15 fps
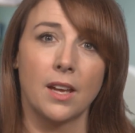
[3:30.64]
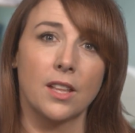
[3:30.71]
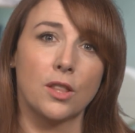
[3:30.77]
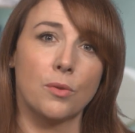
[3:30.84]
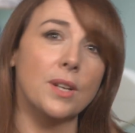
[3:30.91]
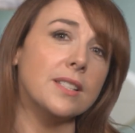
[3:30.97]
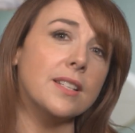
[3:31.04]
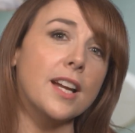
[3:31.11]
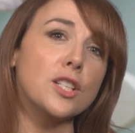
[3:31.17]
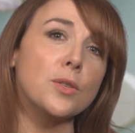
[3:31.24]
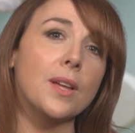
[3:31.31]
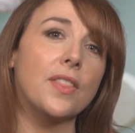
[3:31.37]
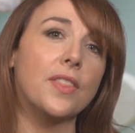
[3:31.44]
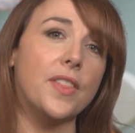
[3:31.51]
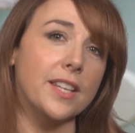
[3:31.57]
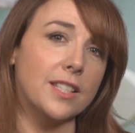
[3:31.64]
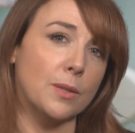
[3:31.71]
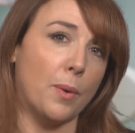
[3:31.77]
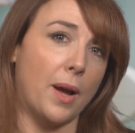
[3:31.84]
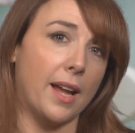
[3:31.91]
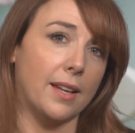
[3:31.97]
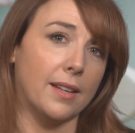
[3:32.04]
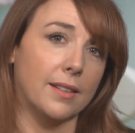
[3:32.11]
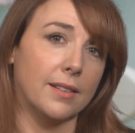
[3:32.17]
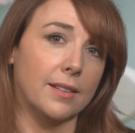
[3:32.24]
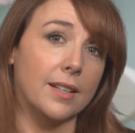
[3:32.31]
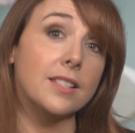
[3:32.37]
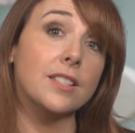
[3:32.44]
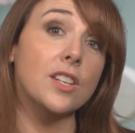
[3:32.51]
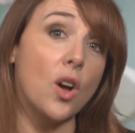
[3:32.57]
The reason I do it this way
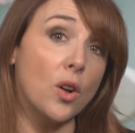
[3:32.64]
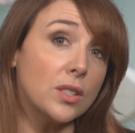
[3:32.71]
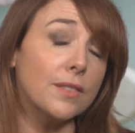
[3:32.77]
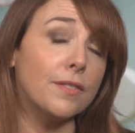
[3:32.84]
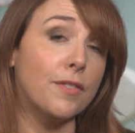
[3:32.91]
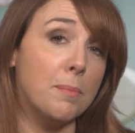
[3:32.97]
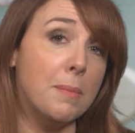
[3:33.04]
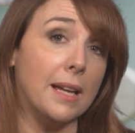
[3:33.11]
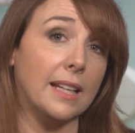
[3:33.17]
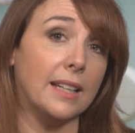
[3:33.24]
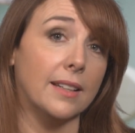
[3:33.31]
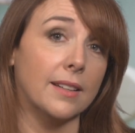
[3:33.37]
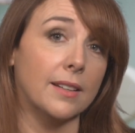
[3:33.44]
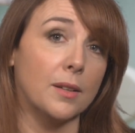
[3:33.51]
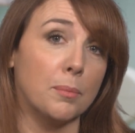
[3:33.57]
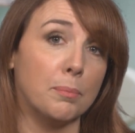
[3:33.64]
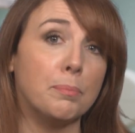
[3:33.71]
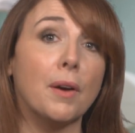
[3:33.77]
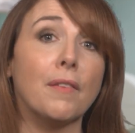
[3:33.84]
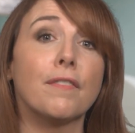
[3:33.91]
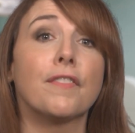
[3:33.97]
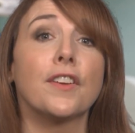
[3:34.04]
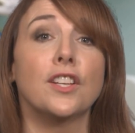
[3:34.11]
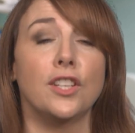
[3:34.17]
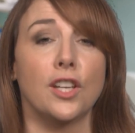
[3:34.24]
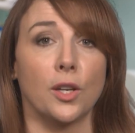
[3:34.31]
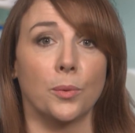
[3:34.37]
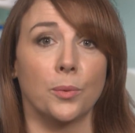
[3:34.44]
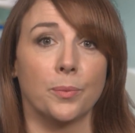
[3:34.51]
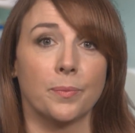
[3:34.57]
is not for me, but for
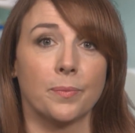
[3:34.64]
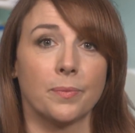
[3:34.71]
you.